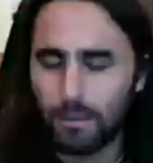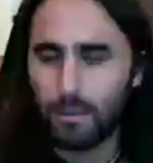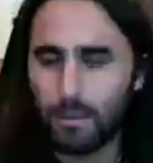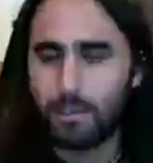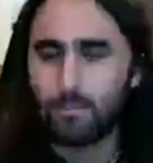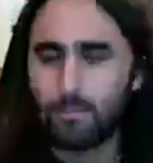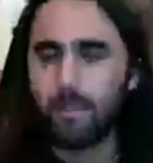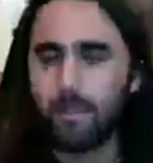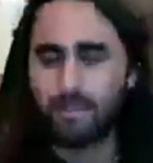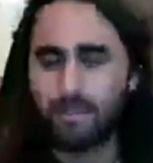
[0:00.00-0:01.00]
Why don't you get
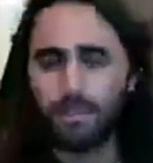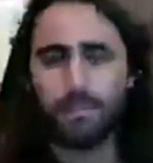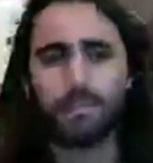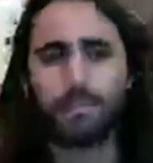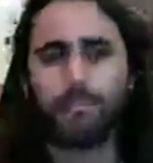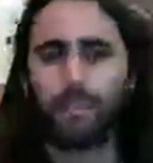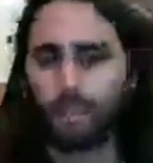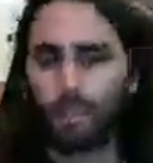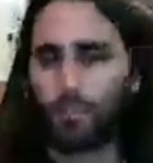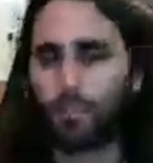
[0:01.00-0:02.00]
powder days, Justin? I feel
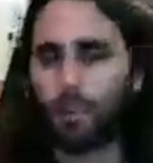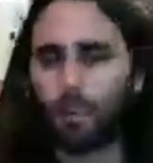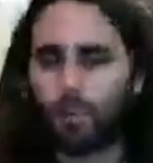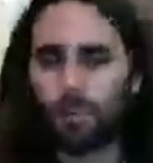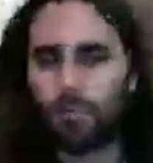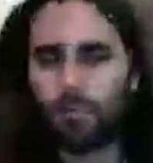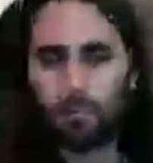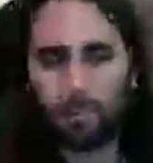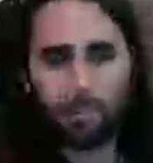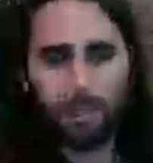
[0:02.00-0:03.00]
like up in
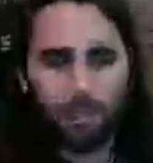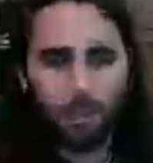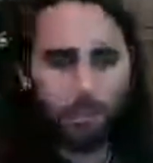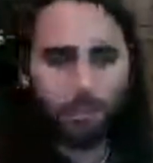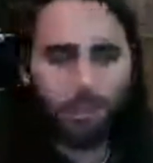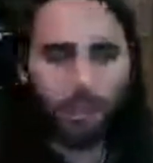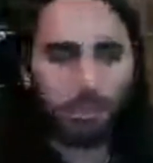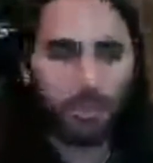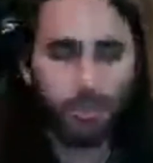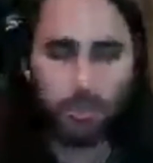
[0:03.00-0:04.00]
the PNW with all
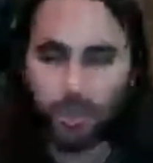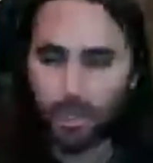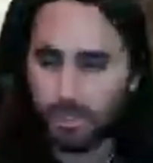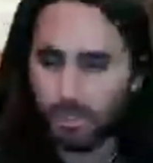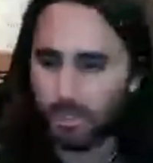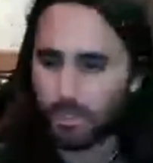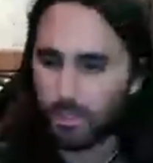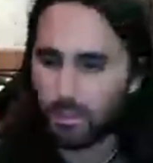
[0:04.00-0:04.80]
the snow you guys get.